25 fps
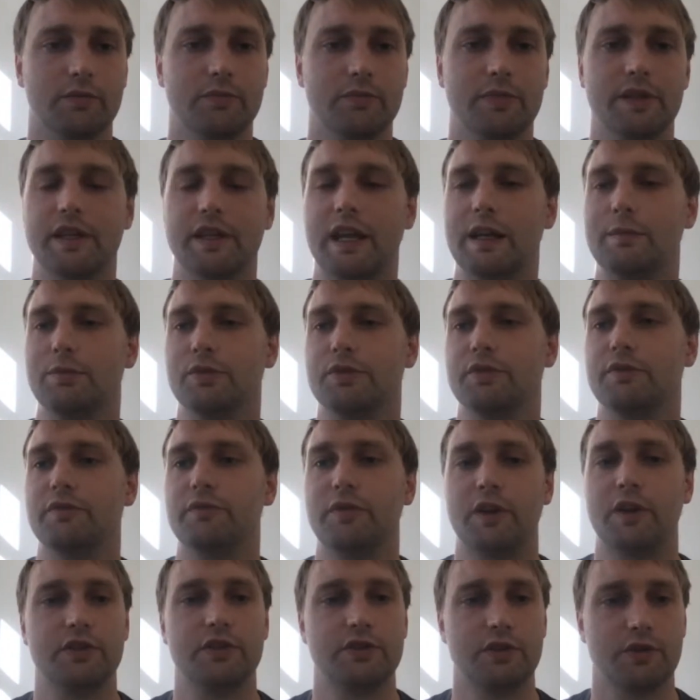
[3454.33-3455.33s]
being able to
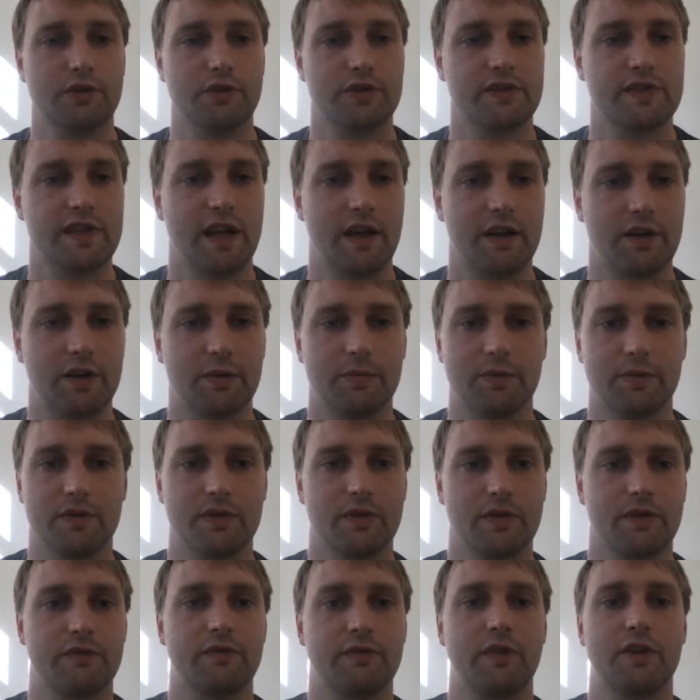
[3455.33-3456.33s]
fund your startup
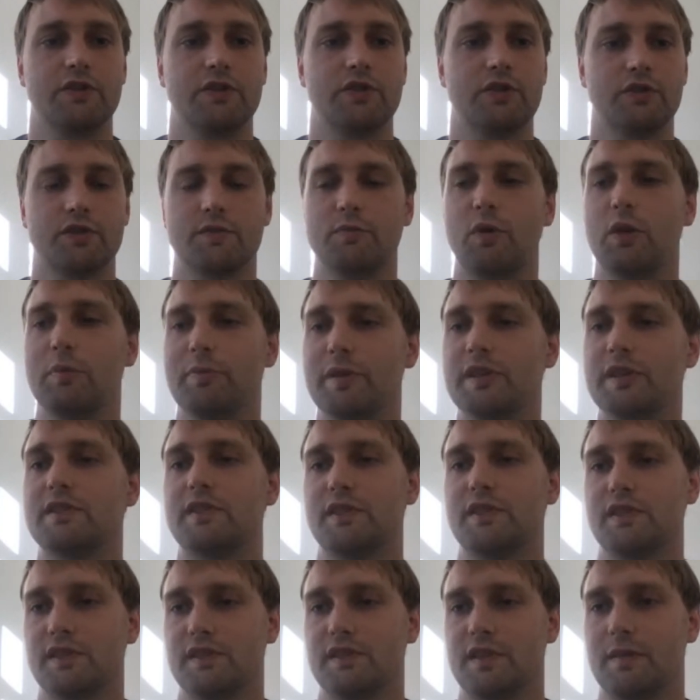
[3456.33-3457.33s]
or fund your small
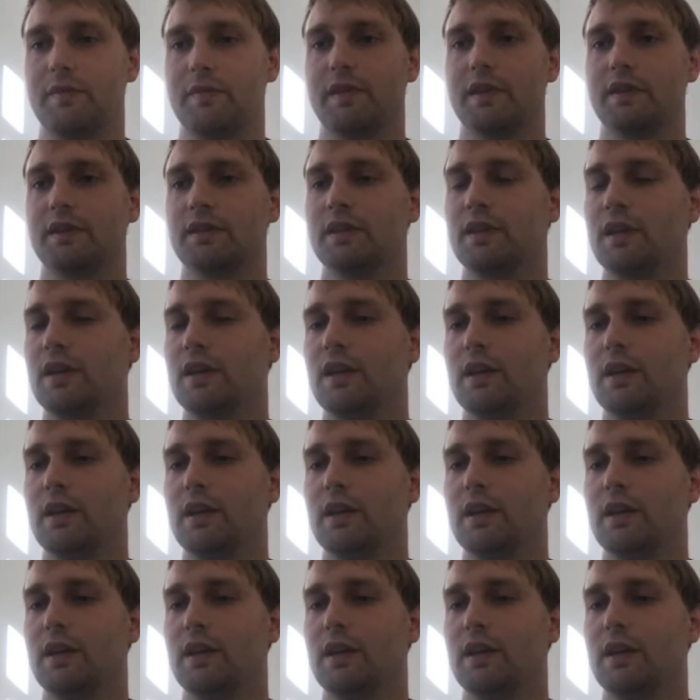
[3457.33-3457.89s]
business or something,